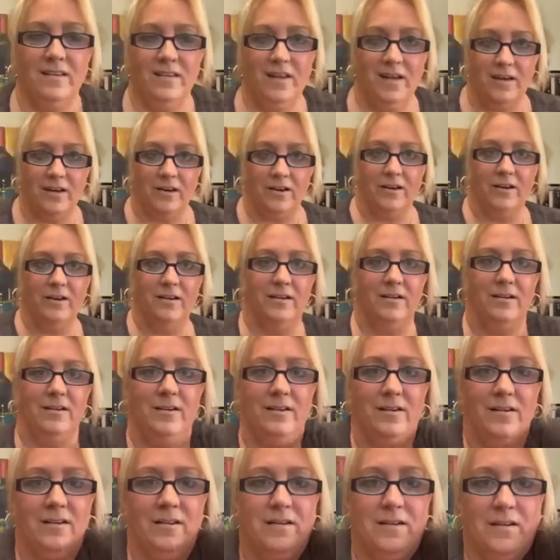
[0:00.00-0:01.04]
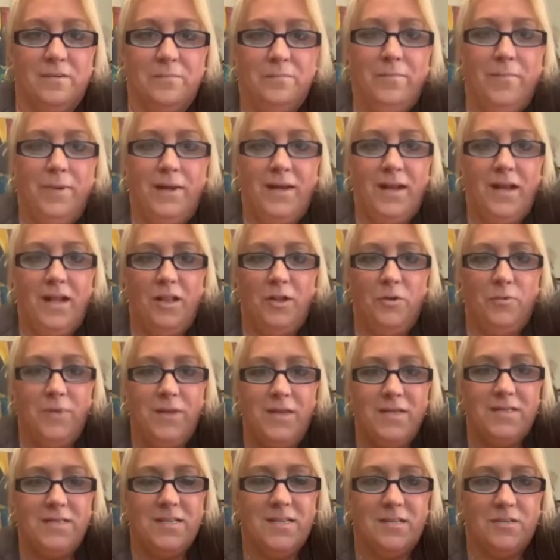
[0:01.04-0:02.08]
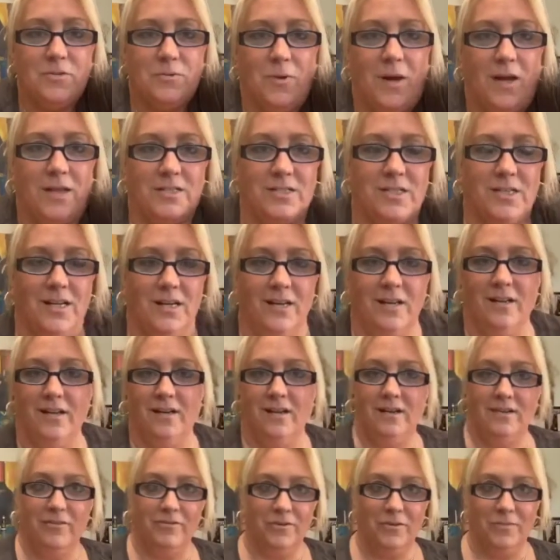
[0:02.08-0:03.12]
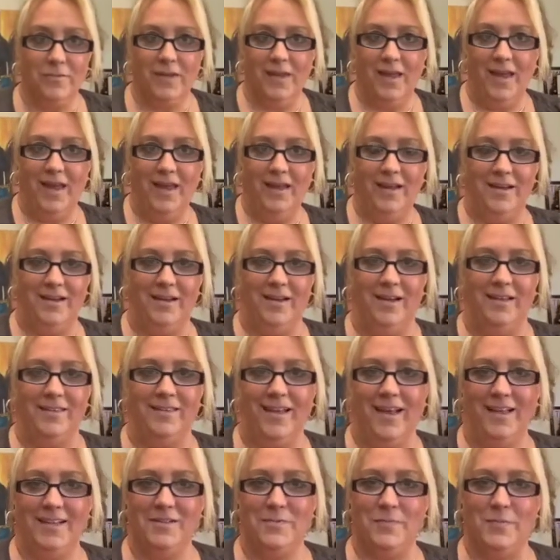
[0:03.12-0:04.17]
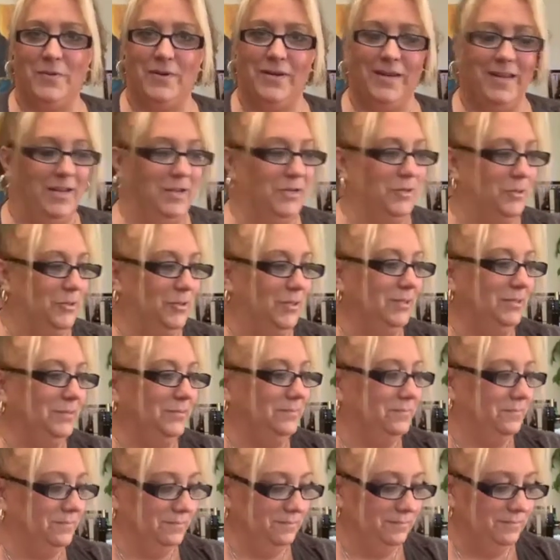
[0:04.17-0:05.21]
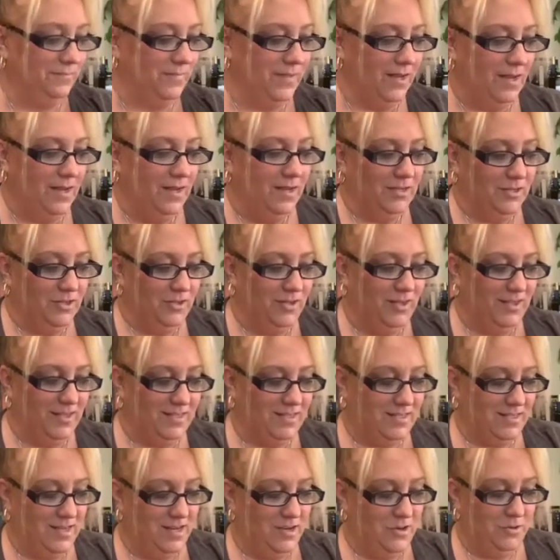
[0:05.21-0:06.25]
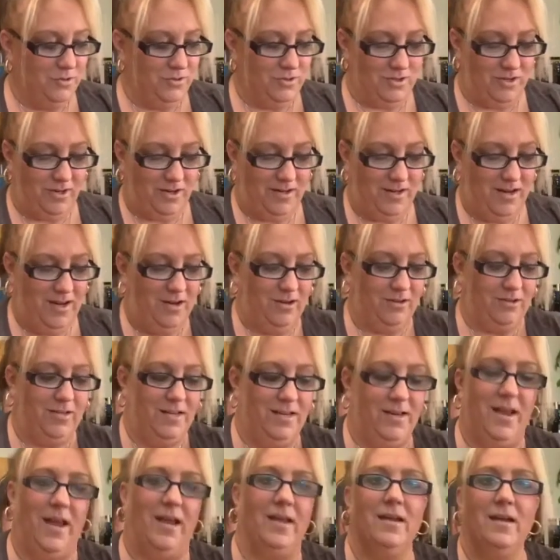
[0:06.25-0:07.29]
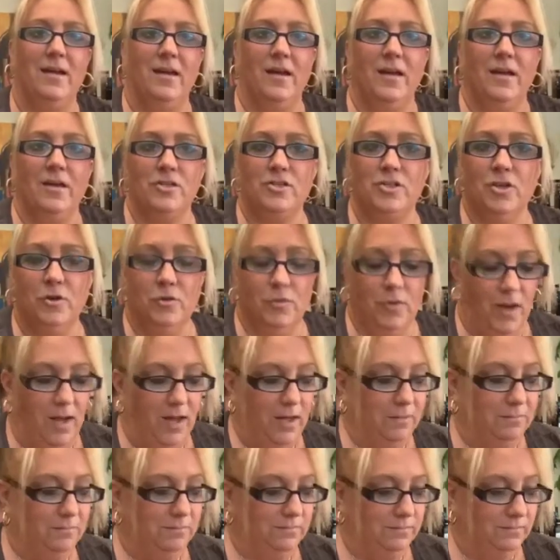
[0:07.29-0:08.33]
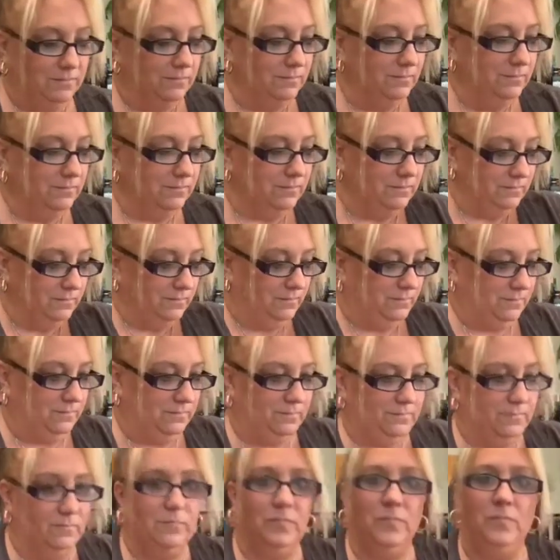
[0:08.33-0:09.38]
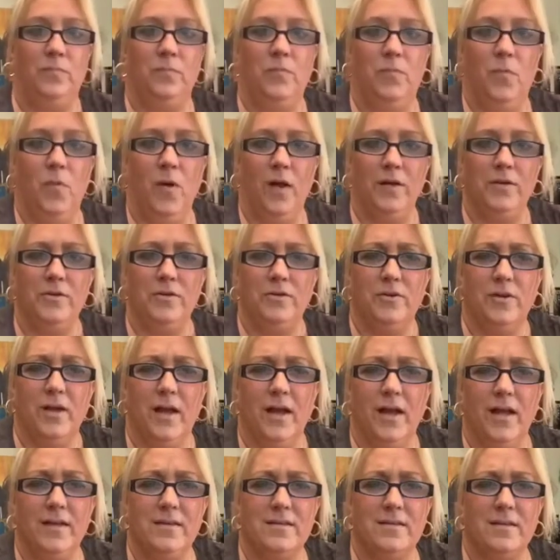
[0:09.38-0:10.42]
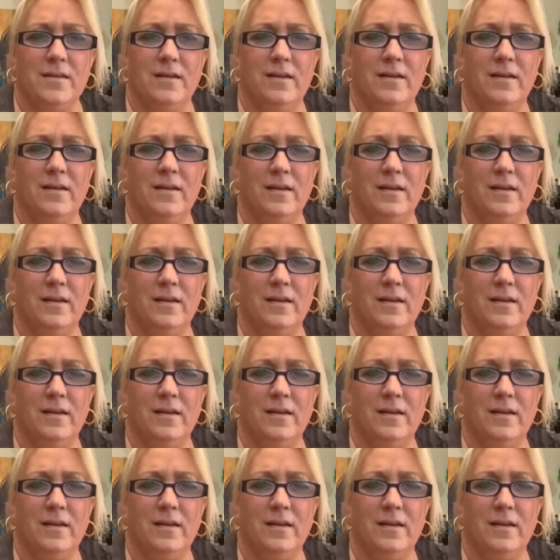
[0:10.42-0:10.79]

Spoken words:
There. Maria Luisi is watching from Canada. That's pretty cool. So let's see who's on here today. So while you guys,